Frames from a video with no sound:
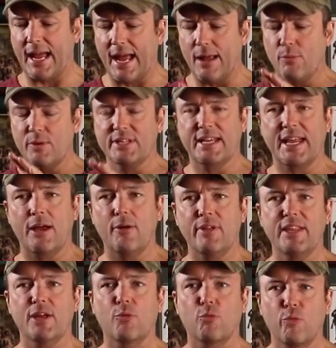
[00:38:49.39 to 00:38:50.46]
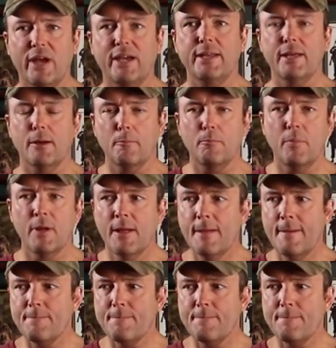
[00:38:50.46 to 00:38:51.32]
I would carry the Iridium